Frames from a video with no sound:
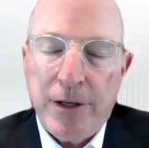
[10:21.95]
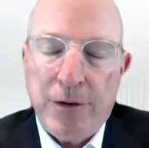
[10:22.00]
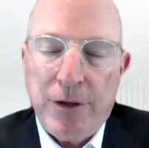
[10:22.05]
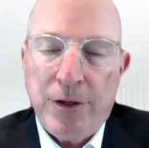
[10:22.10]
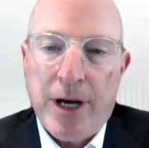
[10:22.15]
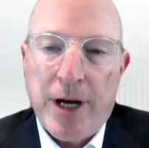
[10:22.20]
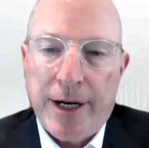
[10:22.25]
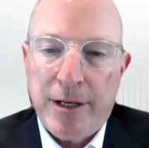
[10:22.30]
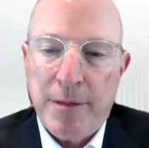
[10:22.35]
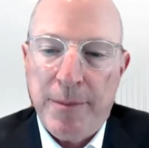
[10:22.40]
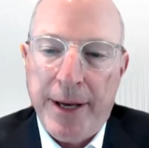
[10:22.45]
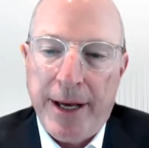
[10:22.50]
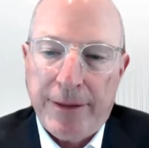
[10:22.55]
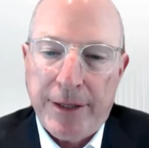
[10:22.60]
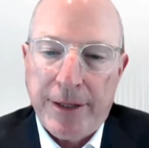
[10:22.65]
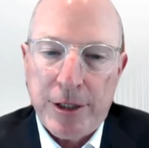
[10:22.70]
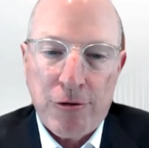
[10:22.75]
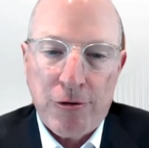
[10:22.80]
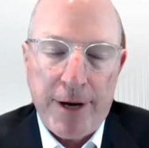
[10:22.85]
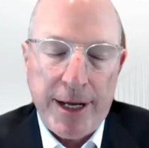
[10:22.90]
you talked
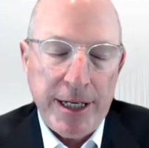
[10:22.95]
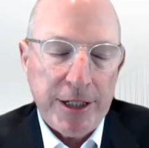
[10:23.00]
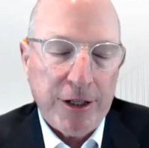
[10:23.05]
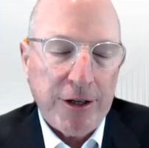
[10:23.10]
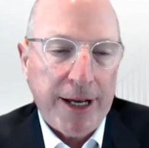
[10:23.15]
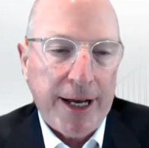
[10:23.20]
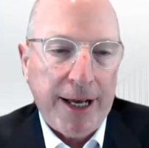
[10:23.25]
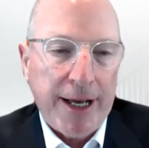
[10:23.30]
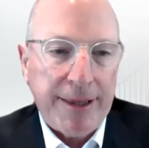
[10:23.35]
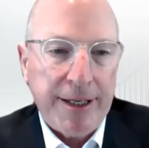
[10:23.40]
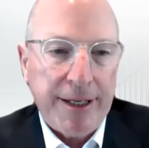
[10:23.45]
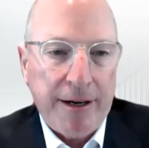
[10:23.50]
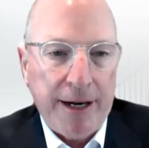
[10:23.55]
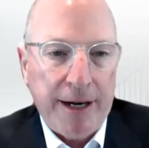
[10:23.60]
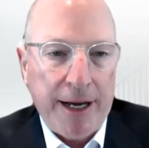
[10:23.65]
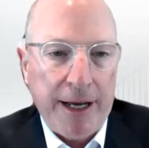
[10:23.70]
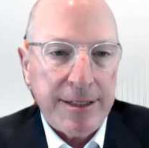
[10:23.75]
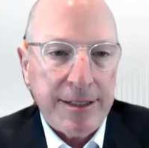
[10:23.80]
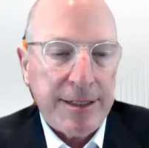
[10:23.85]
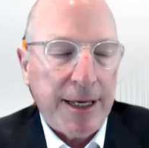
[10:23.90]
about the training you got
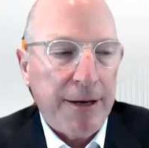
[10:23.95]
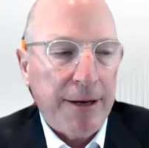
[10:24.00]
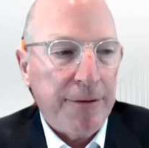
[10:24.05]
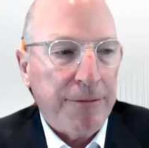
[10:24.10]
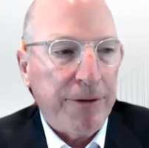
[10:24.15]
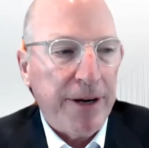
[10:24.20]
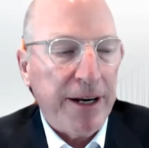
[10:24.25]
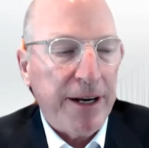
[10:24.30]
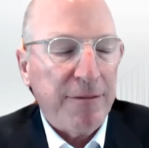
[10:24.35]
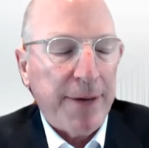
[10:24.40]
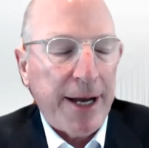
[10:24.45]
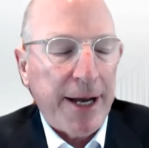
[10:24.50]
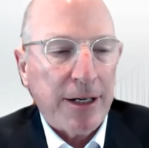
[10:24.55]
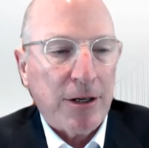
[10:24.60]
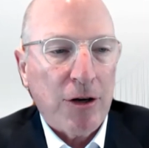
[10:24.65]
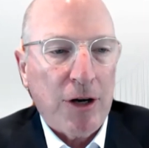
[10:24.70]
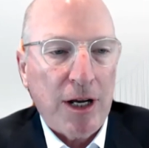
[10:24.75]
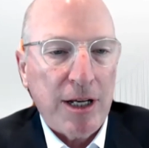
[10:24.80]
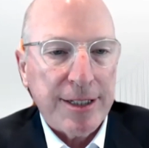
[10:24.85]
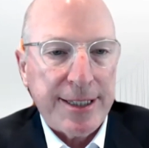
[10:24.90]
there. A friend of mine
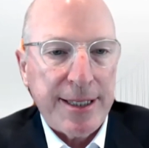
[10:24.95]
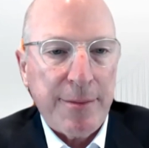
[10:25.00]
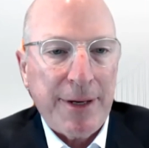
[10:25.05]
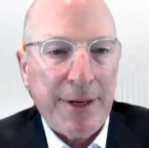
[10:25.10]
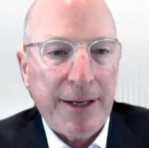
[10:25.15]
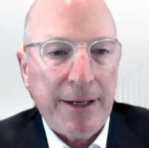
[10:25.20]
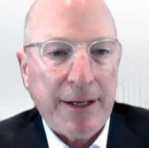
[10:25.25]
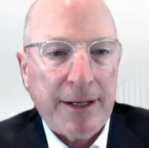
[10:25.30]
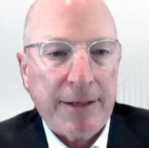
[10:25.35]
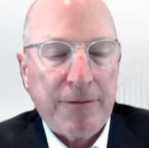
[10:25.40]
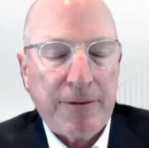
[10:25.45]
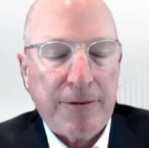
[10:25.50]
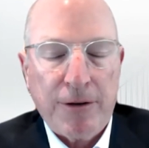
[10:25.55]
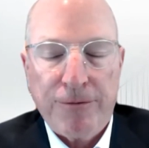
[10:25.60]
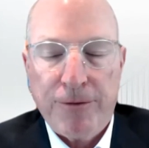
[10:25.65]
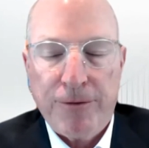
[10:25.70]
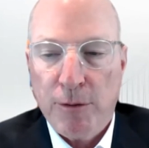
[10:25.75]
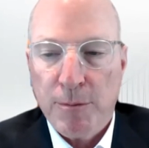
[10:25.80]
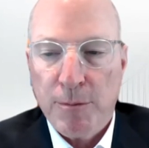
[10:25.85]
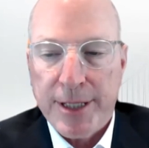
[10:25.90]
calls them
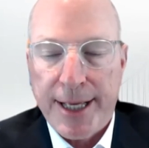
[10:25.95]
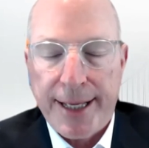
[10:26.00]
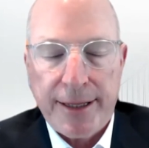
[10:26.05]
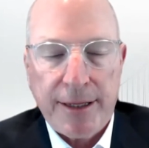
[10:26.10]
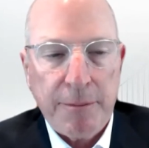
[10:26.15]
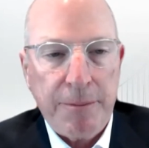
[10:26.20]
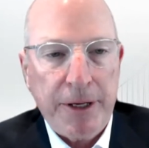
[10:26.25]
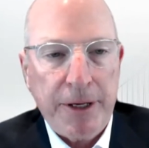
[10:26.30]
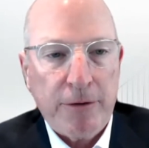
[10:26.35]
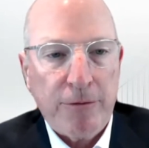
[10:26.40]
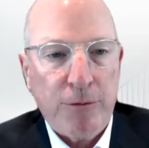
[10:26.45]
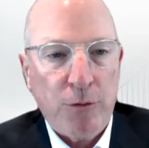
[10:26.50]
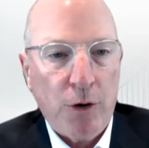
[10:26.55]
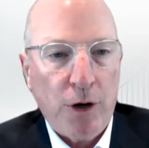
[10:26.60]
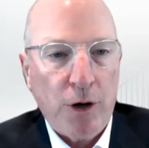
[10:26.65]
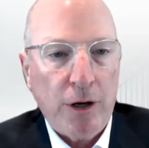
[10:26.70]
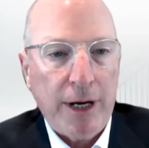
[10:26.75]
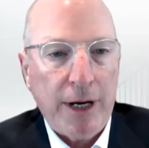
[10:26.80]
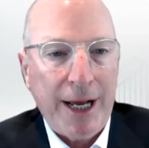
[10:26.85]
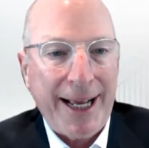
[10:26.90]
firms like the Big
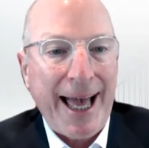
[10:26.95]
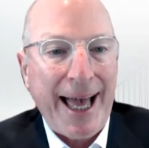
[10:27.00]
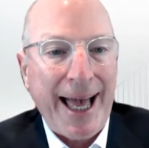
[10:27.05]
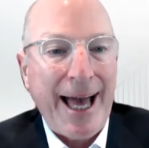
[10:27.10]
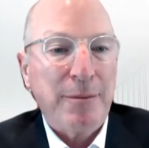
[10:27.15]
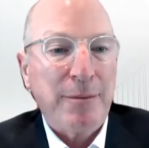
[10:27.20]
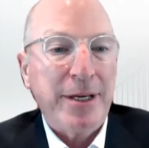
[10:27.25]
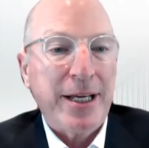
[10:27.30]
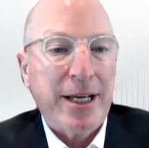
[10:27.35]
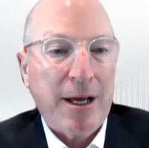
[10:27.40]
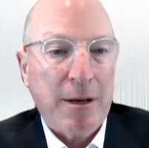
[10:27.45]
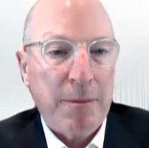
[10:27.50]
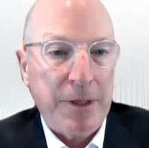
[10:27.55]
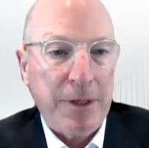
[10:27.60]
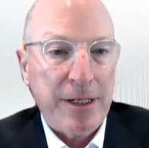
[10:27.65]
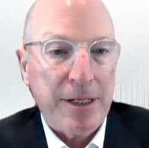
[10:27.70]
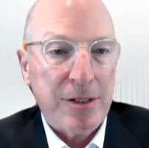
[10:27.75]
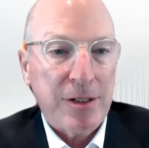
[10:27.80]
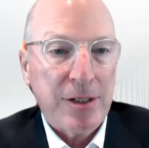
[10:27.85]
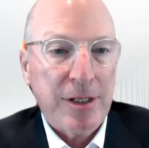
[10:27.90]
Four academy
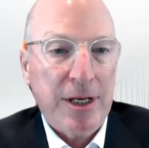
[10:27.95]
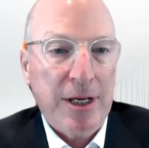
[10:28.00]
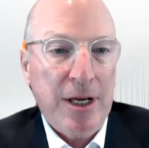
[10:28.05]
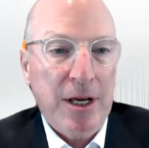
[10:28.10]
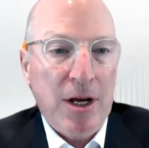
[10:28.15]
companies.